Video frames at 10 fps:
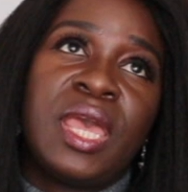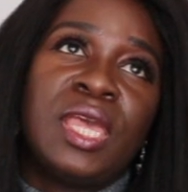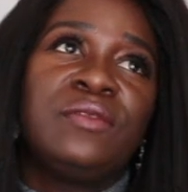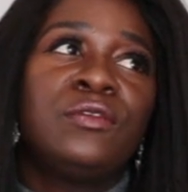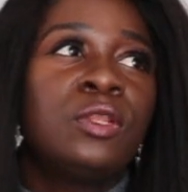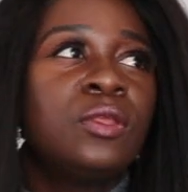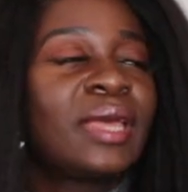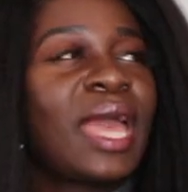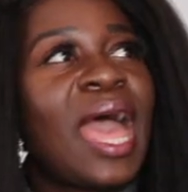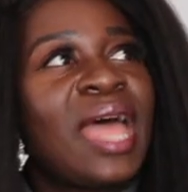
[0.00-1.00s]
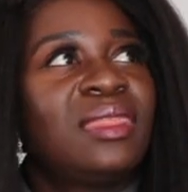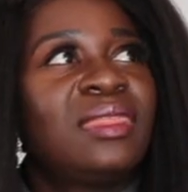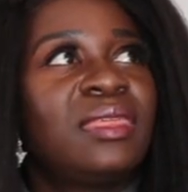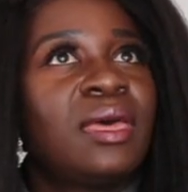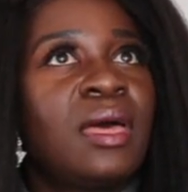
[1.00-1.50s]
If you look at
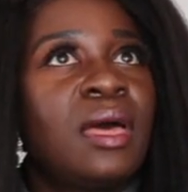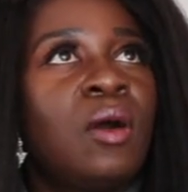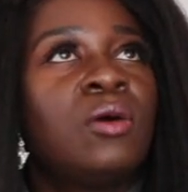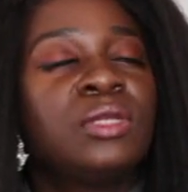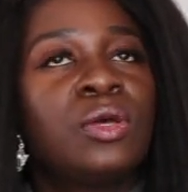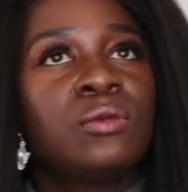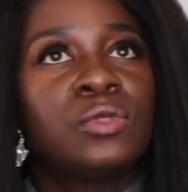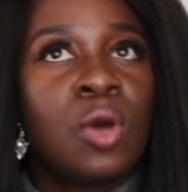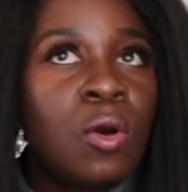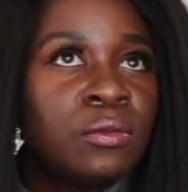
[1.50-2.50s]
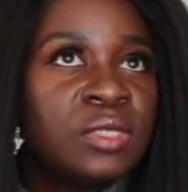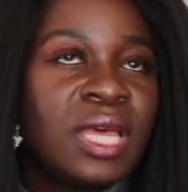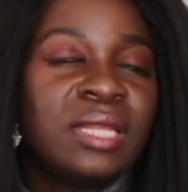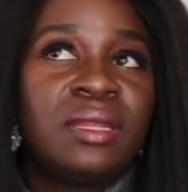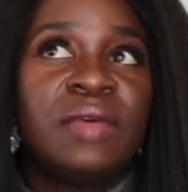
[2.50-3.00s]
the Underdog tote,
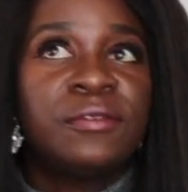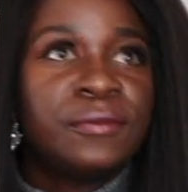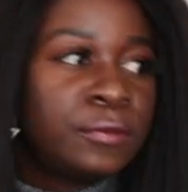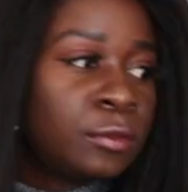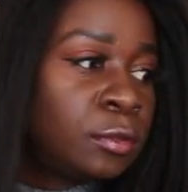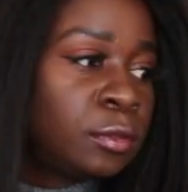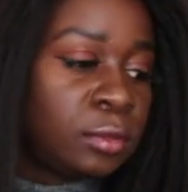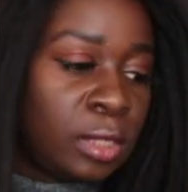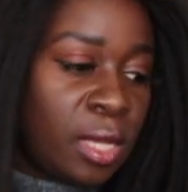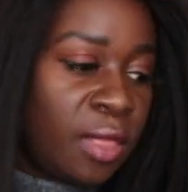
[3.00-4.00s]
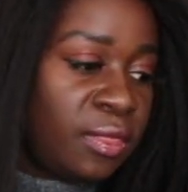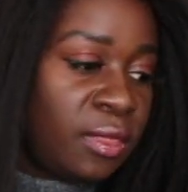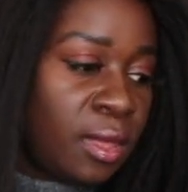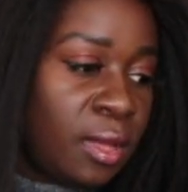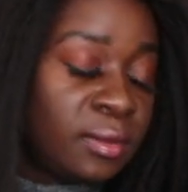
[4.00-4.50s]
the Neverfull,
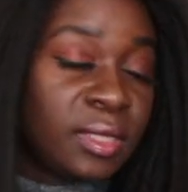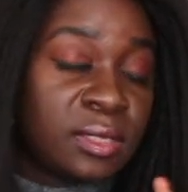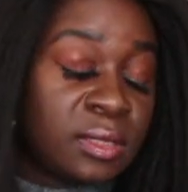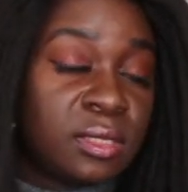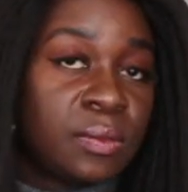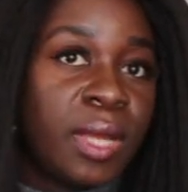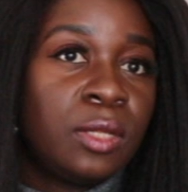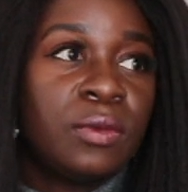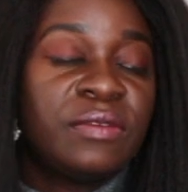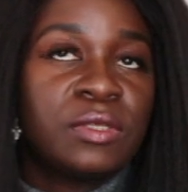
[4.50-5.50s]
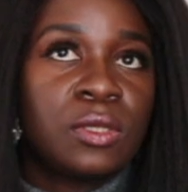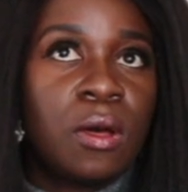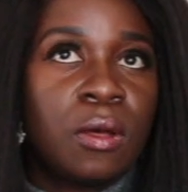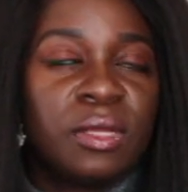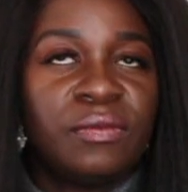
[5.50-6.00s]
this is by Louis Vuitton.